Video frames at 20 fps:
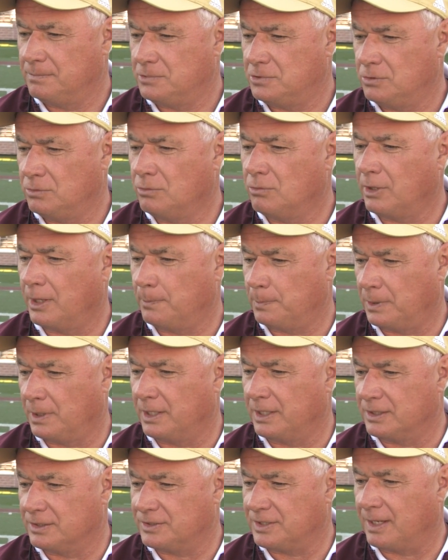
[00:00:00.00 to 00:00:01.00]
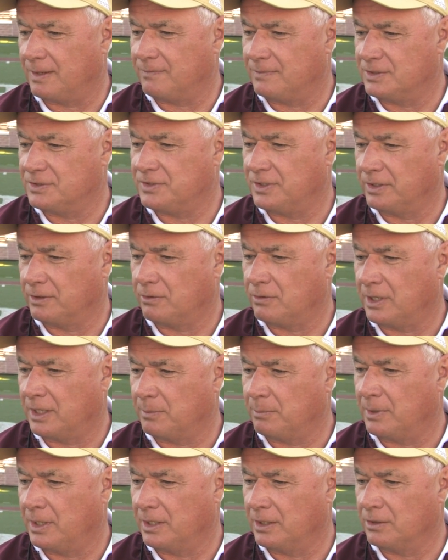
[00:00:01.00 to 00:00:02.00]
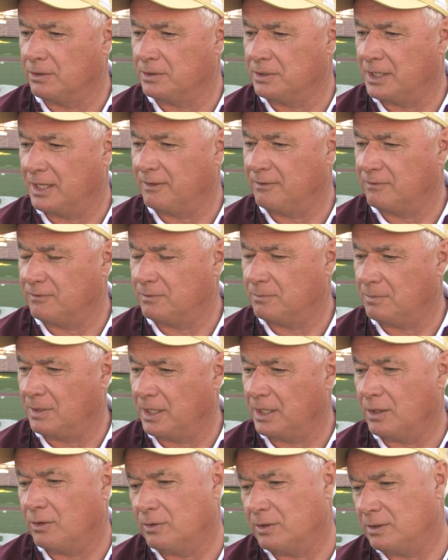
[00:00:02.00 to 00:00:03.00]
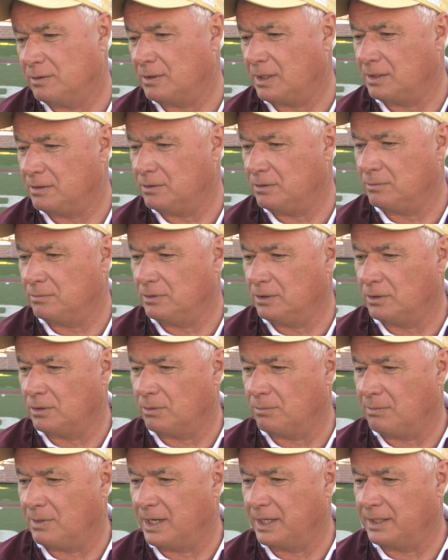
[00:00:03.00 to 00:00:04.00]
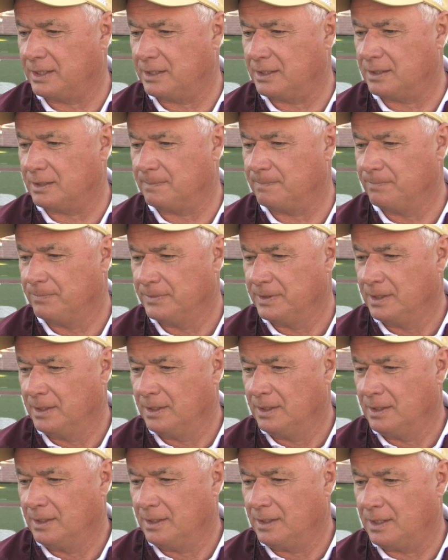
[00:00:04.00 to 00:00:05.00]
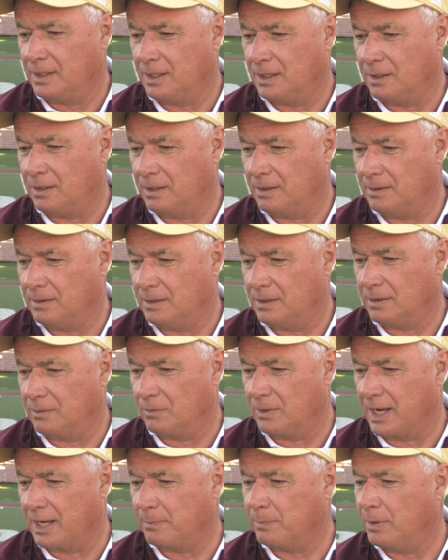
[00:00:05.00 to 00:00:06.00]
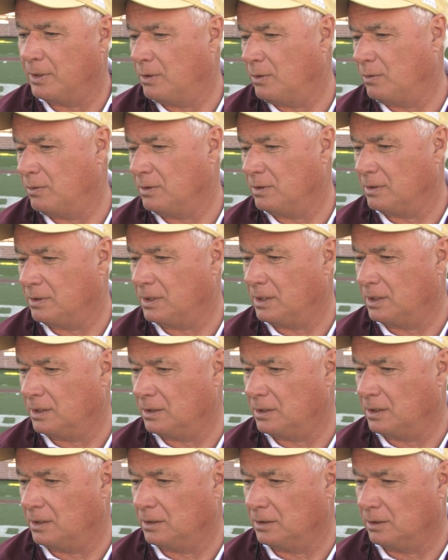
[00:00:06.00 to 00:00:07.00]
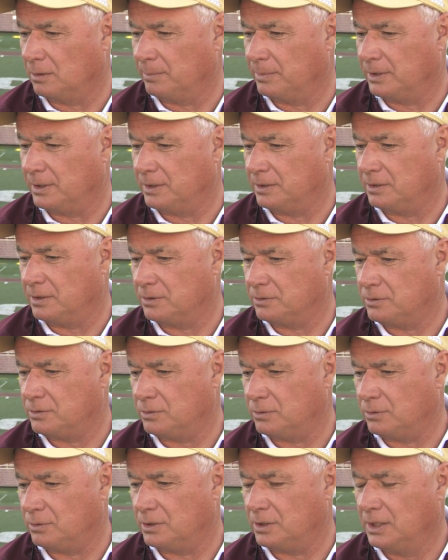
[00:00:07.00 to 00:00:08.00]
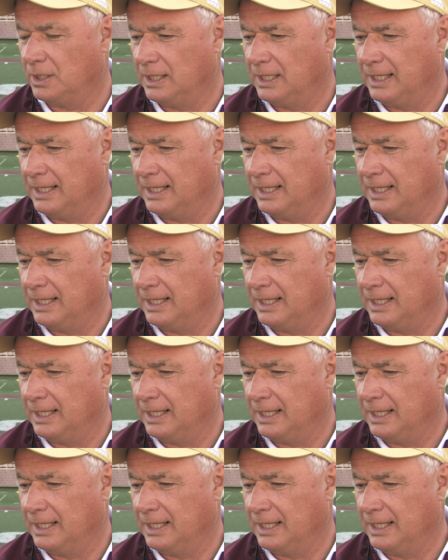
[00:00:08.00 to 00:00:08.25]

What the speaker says: two great players, obviously, in Craig Mager and David Mayo, and Mike Arakpo a little bit in there too,